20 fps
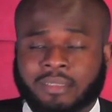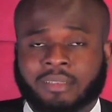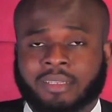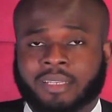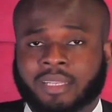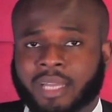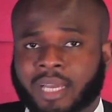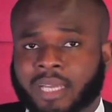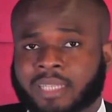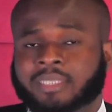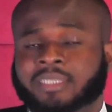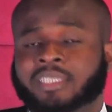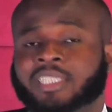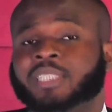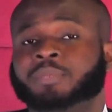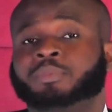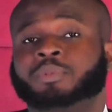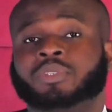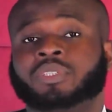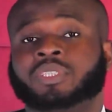land
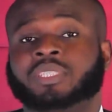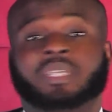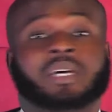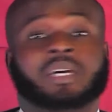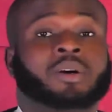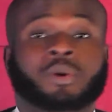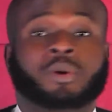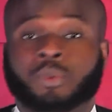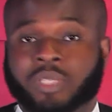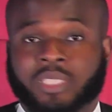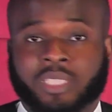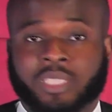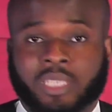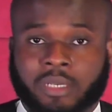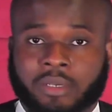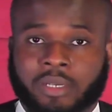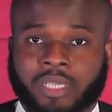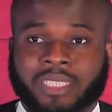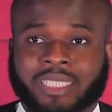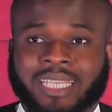disputes that always
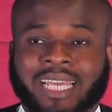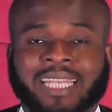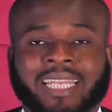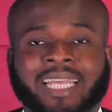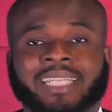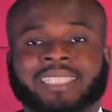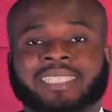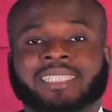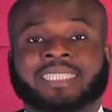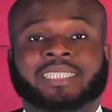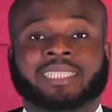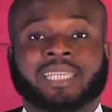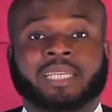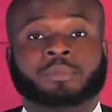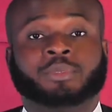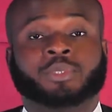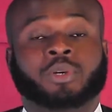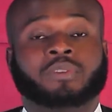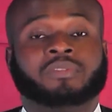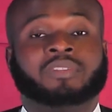arise, and that's in
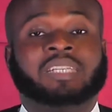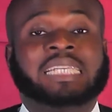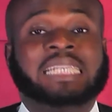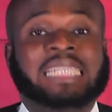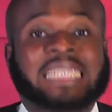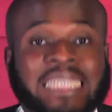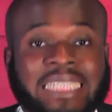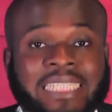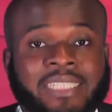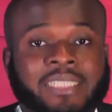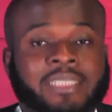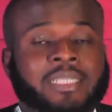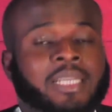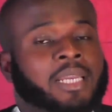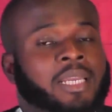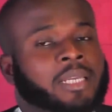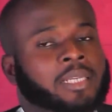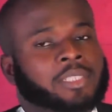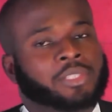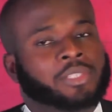terms of lease
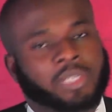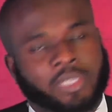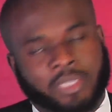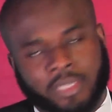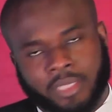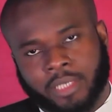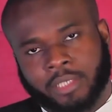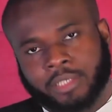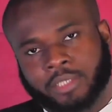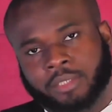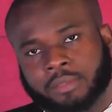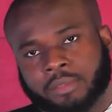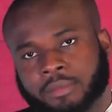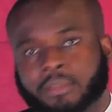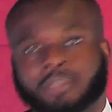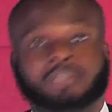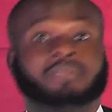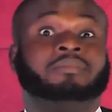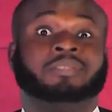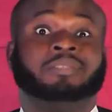
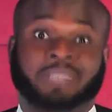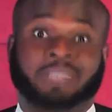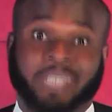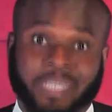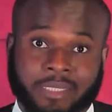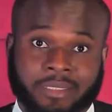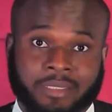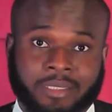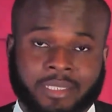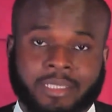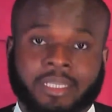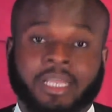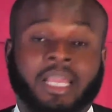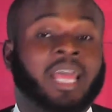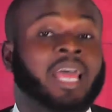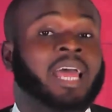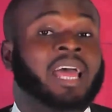transactions, rent,